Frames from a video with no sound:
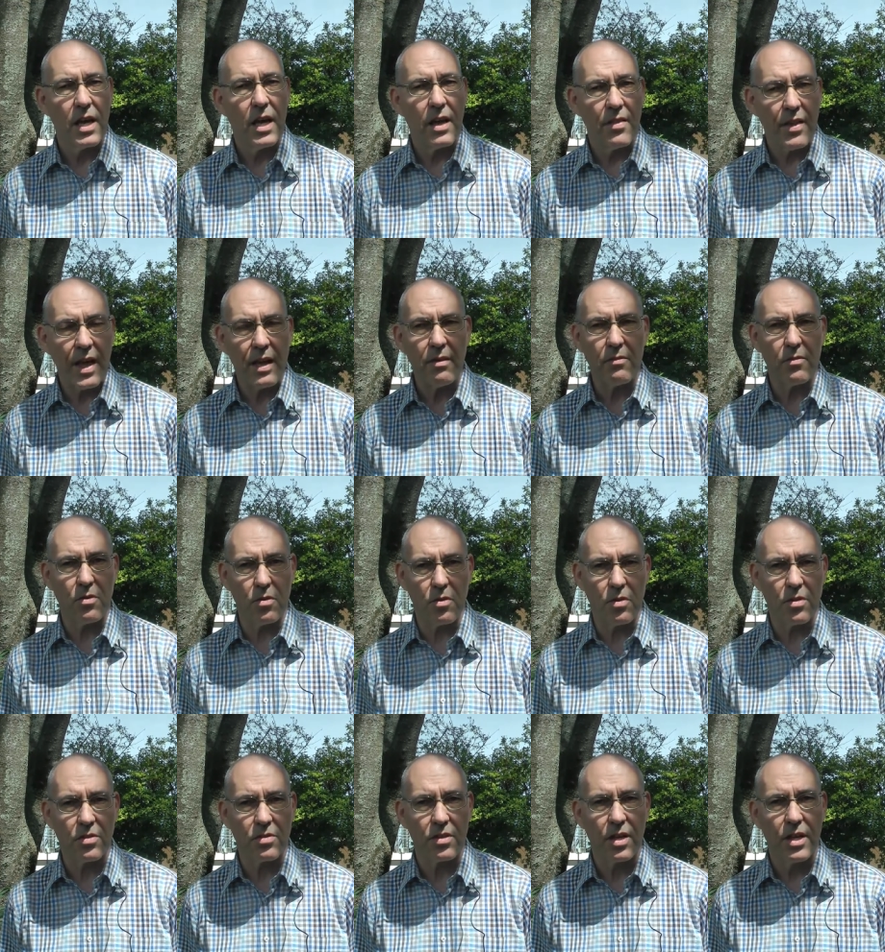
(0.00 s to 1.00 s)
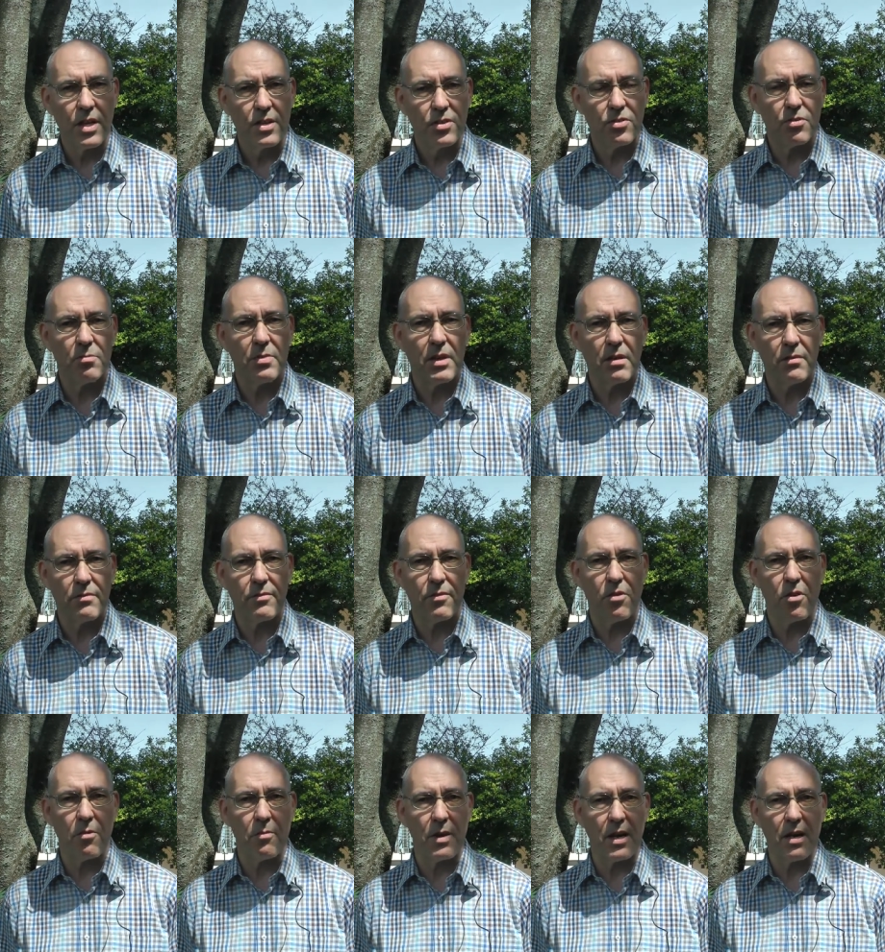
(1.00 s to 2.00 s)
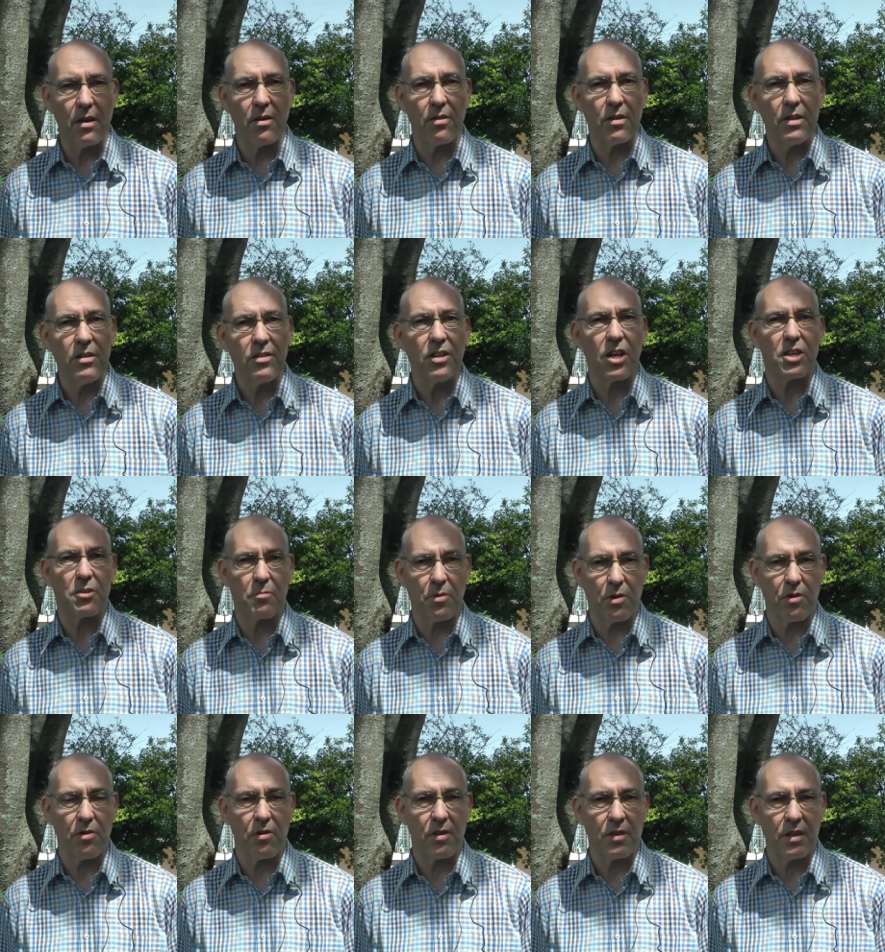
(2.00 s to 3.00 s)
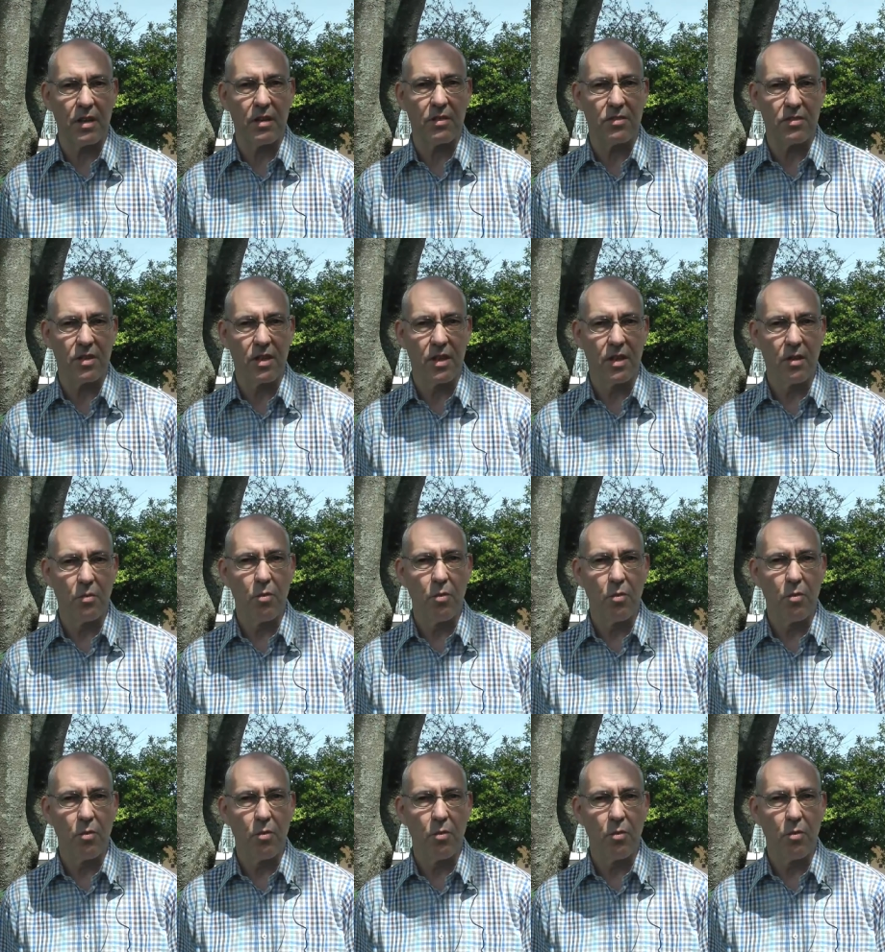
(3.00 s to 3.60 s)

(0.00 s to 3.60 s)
And that, of course, should be informing our research priorities.